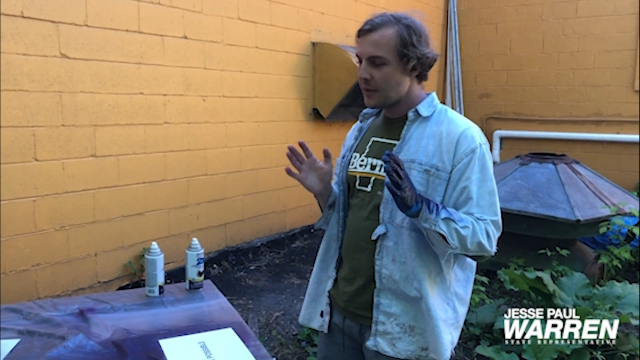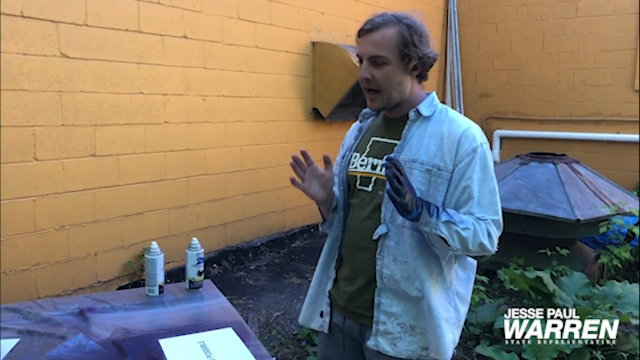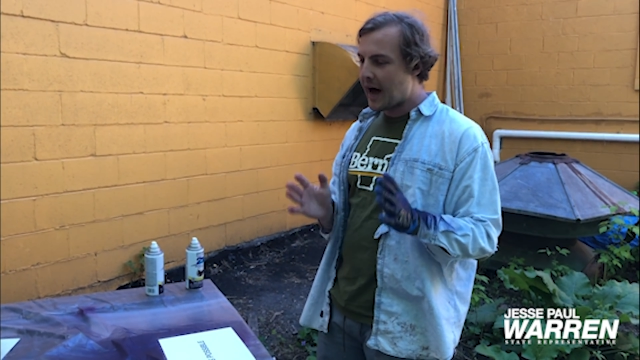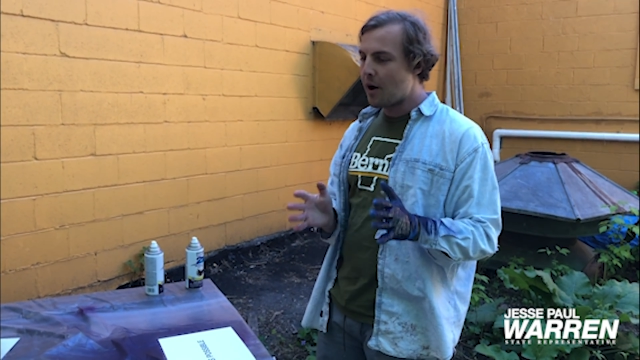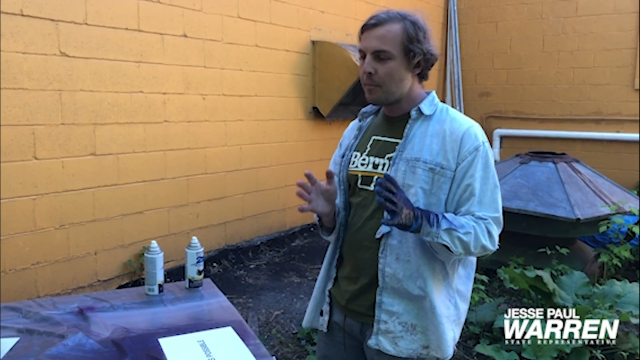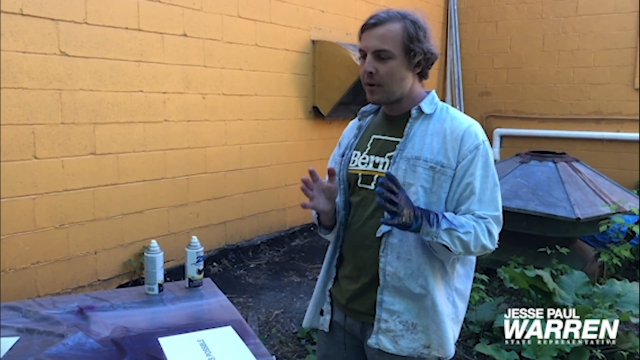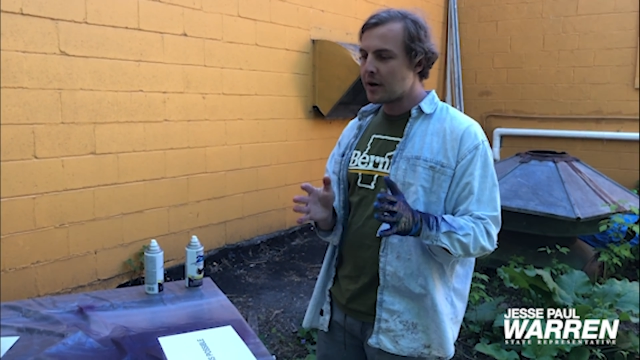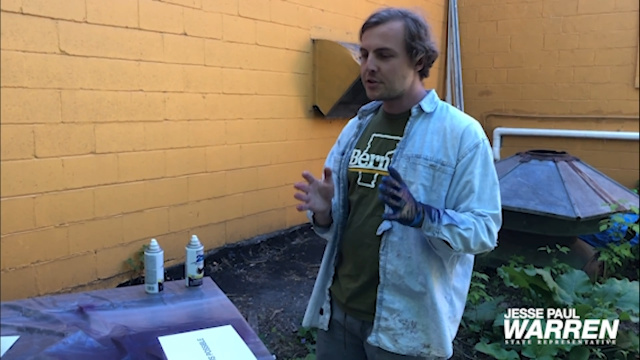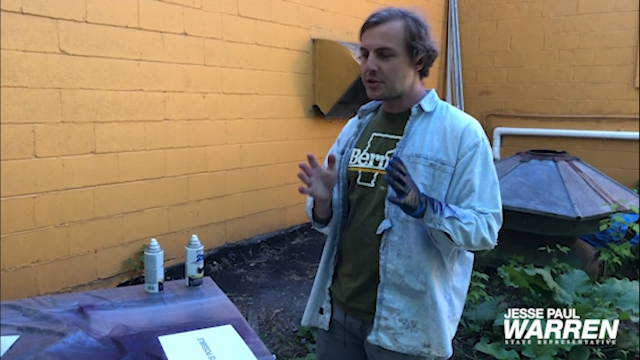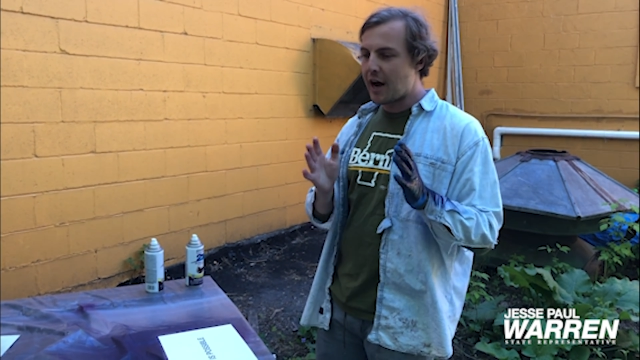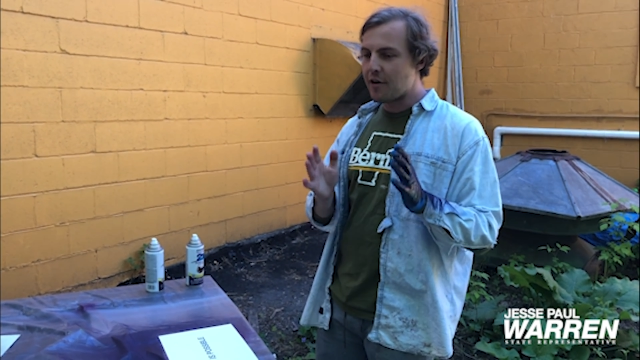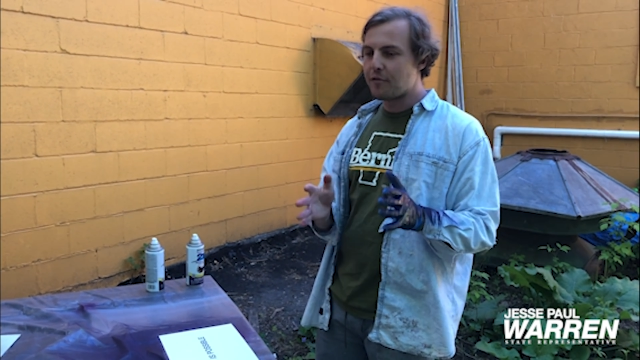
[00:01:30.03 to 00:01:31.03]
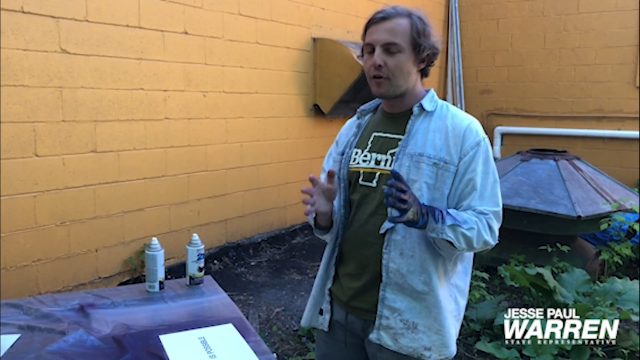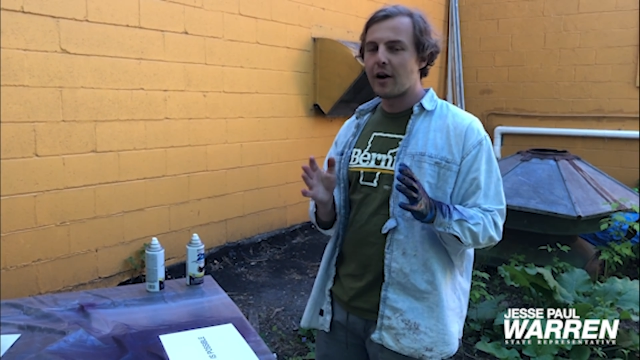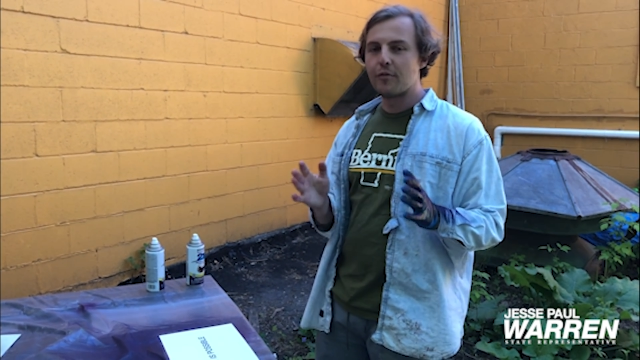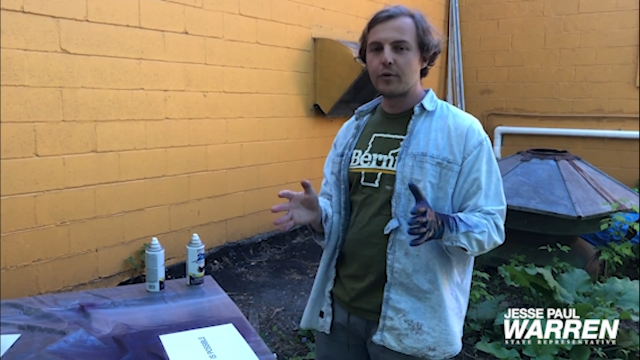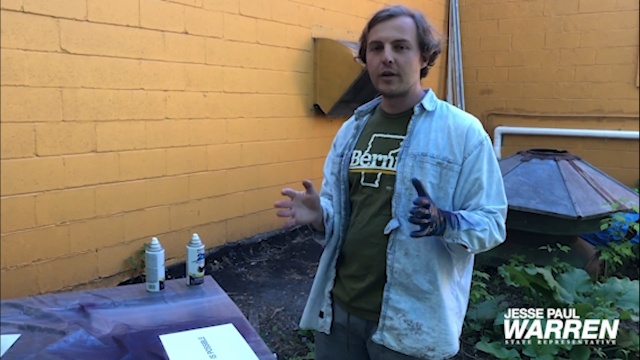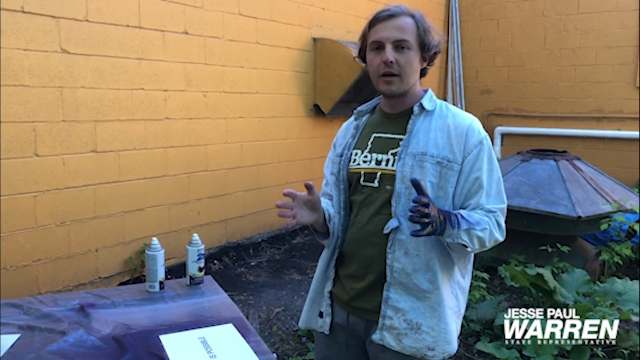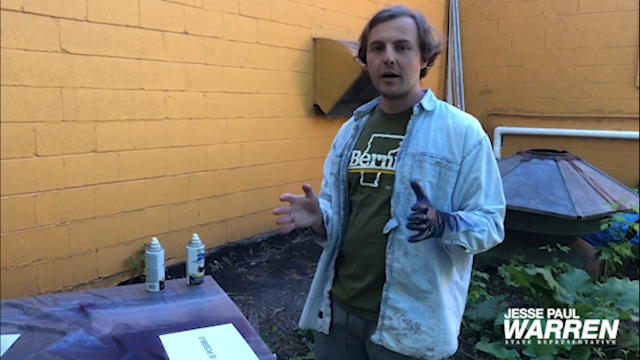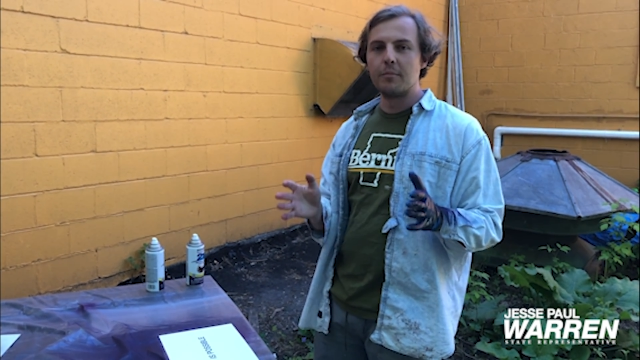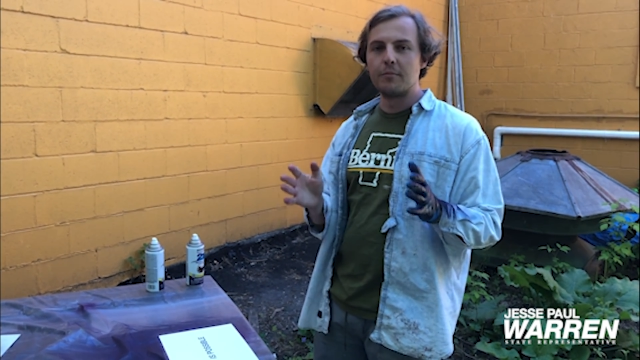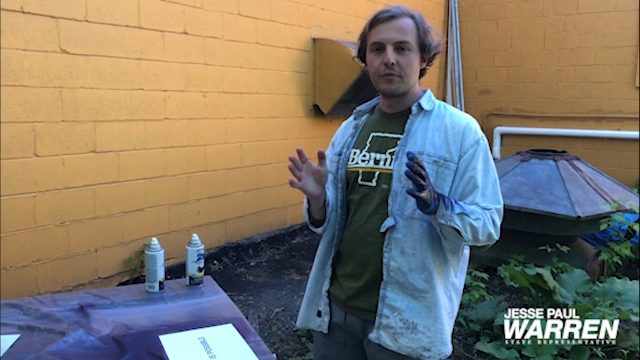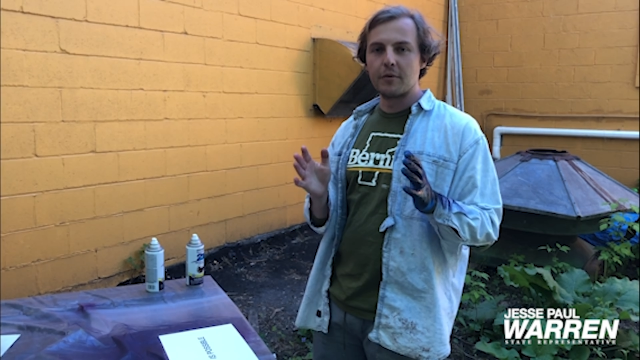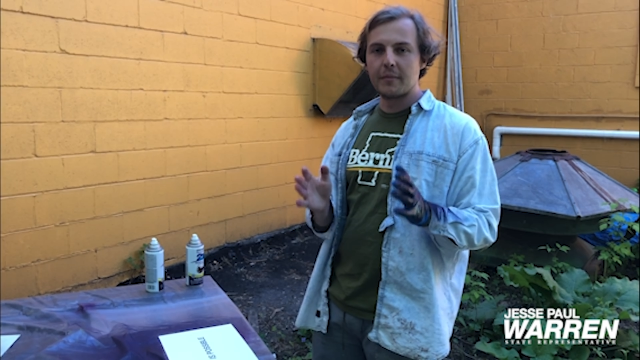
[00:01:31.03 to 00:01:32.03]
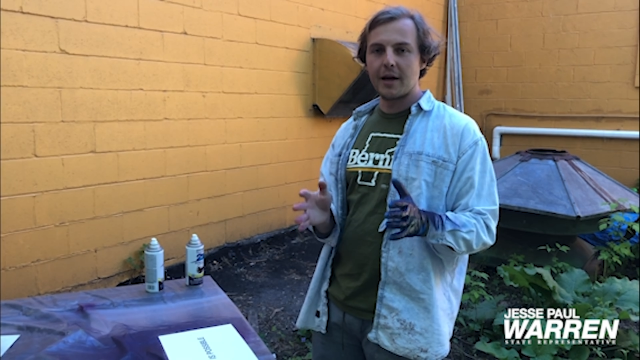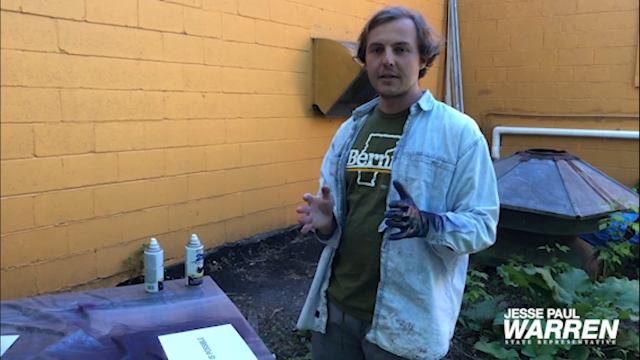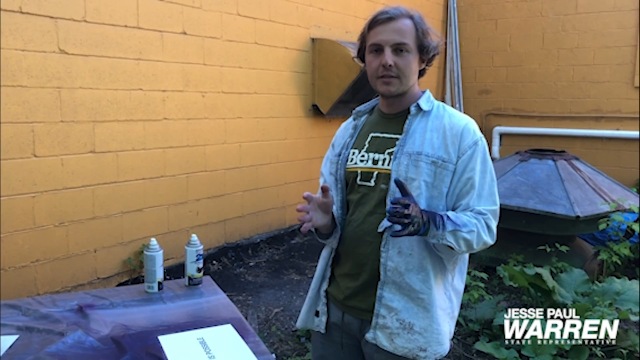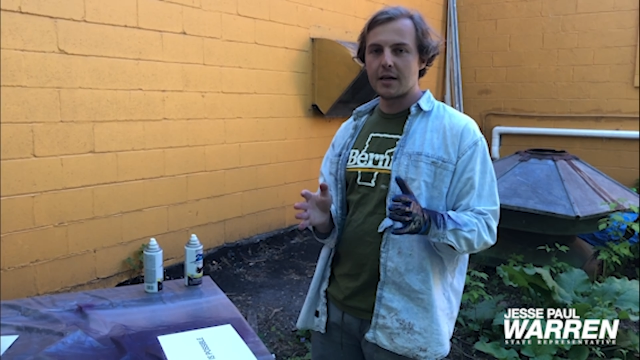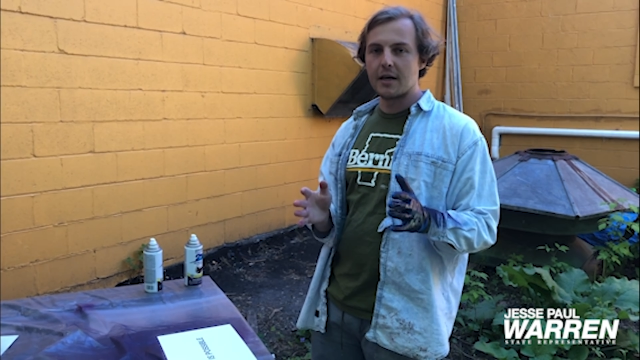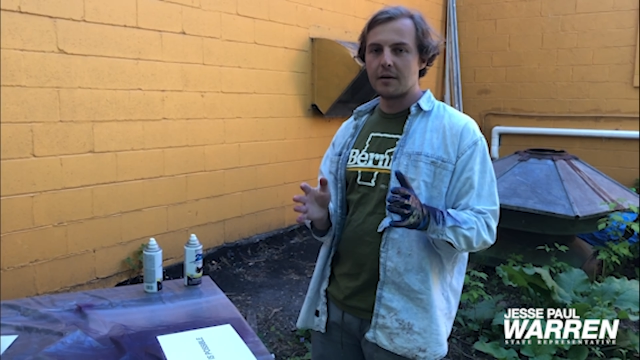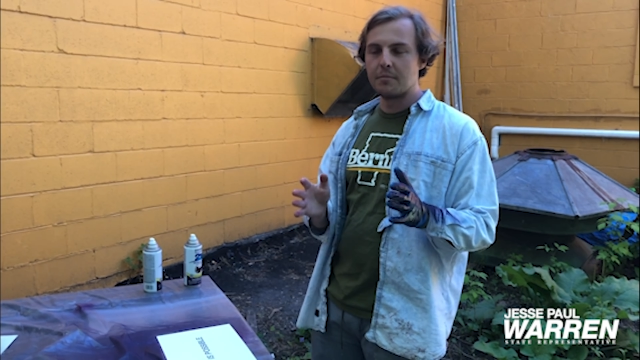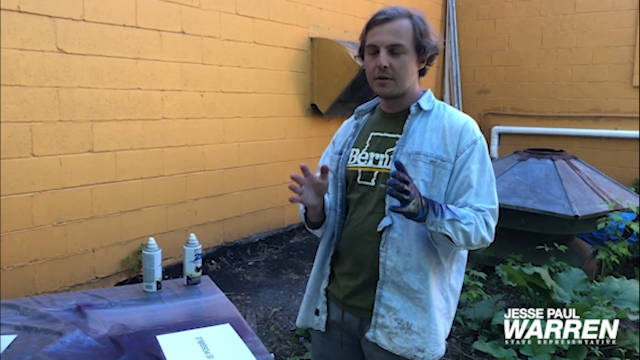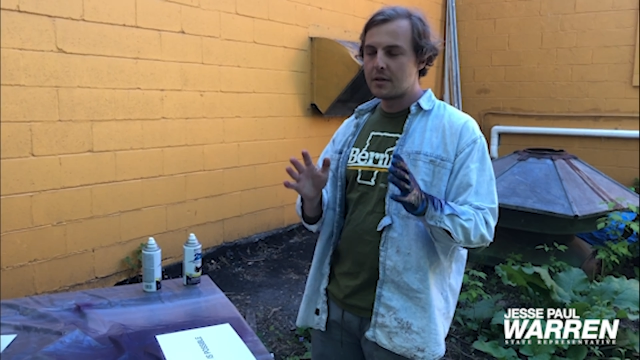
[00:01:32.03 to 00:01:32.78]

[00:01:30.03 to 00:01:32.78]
how far have we come from that time?